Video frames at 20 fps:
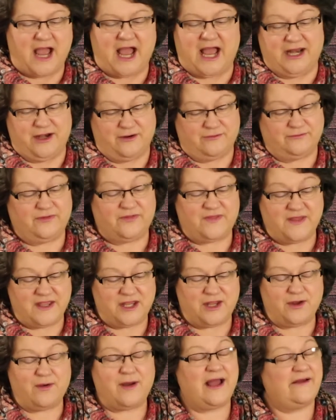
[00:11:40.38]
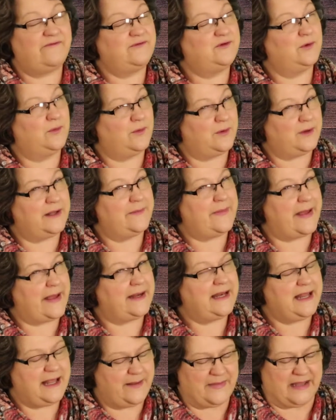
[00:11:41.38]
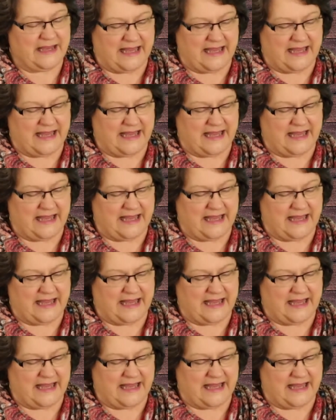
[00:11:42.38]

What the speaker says: "I don't think you'll have to worry about him